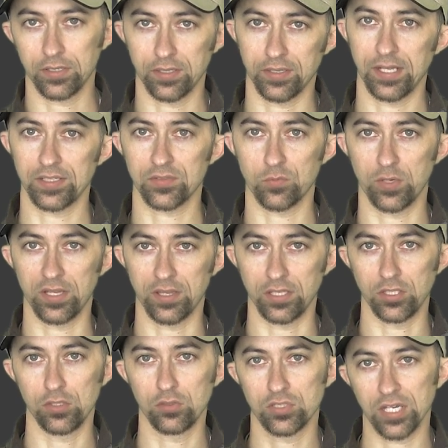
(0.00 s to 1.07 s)
That's with a
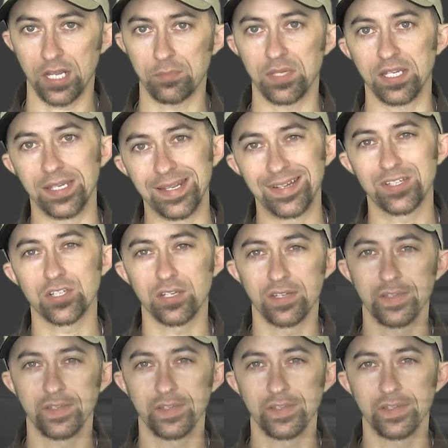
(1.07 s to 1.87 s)
U-shaped indention in the